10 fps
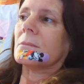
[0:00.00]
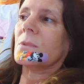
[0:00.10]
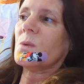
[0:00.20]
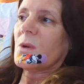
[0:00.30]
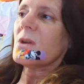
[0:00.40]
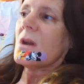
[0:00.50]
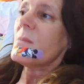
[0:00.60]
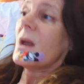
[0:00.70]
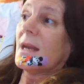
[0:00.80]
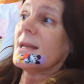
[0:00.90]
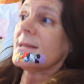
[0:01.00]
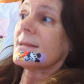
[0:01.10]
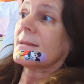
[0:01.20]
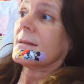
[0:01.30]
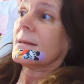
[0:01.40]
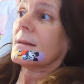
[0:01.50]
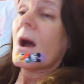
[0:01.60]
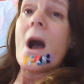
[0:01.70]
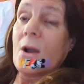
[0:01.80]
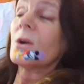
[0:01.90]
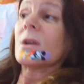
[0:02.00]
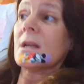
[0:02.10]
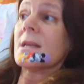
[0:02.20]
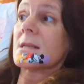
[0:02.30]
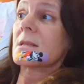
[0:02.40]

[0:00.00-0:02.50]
You want to know my list? I've got a list.